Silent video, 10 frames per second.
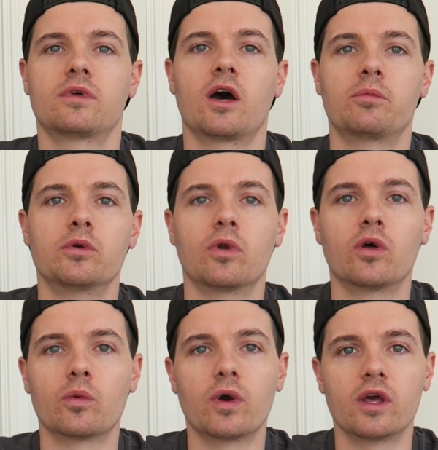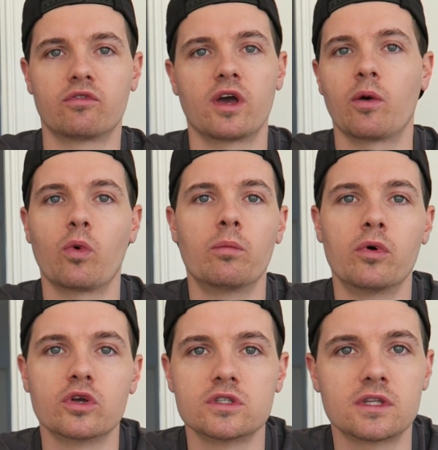help you along the way. If I help one
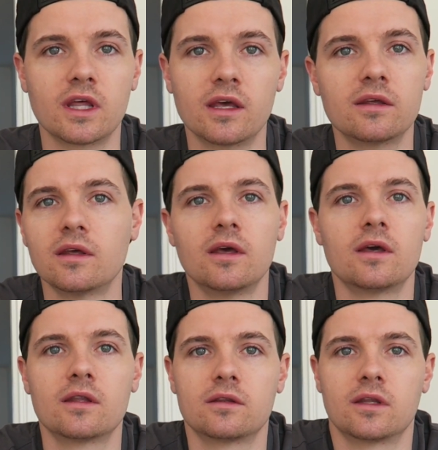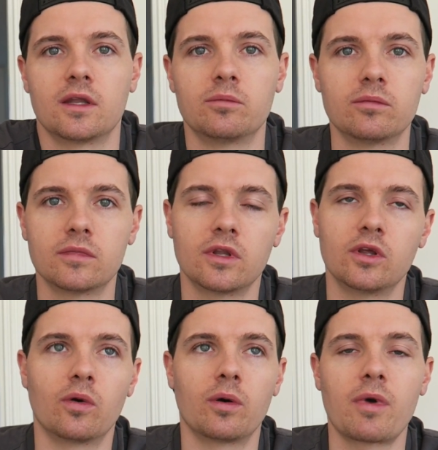person today, then
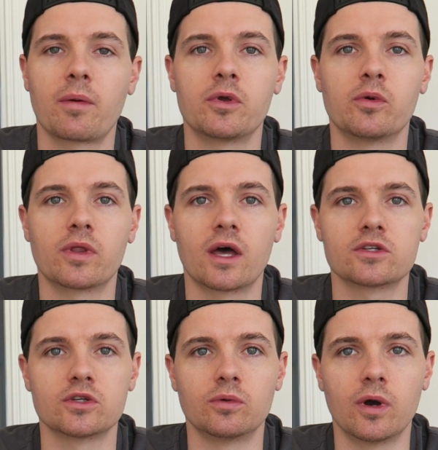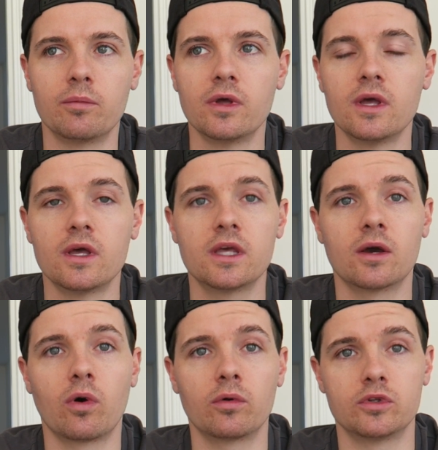I'm happy with that. So yeah,
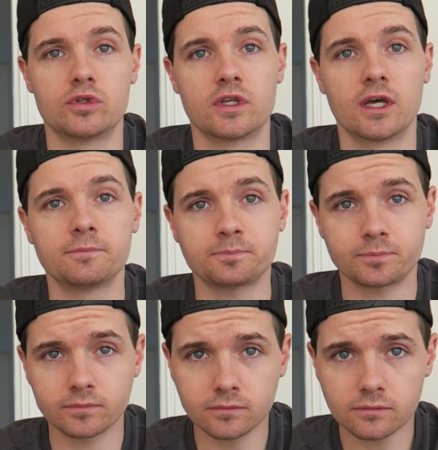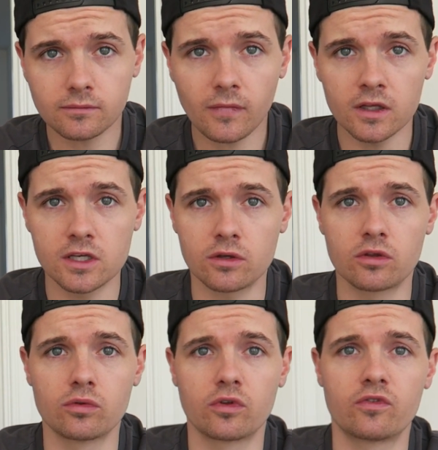what I'll do today, take you
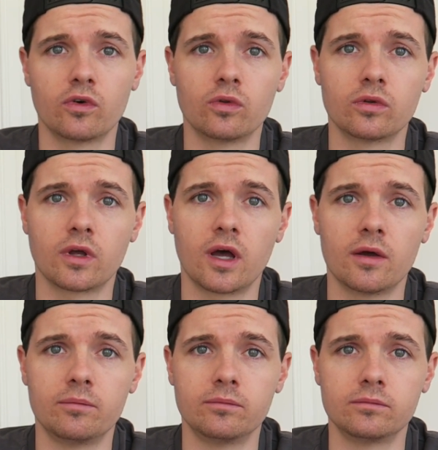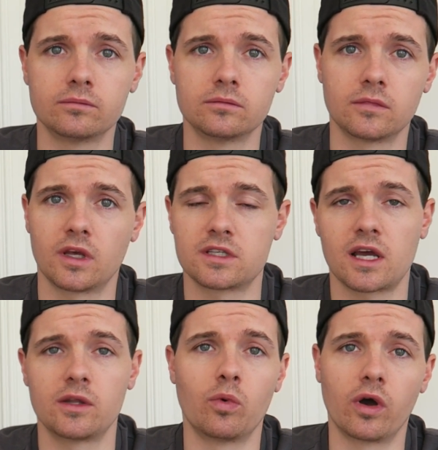through the full
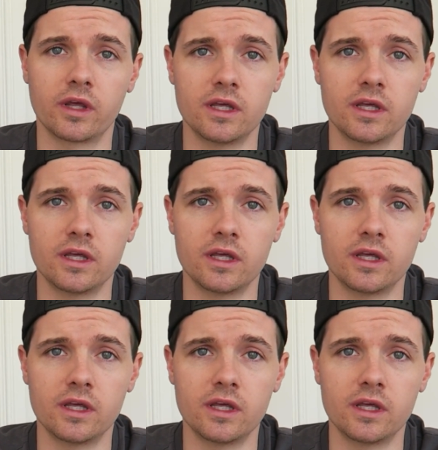exactly what I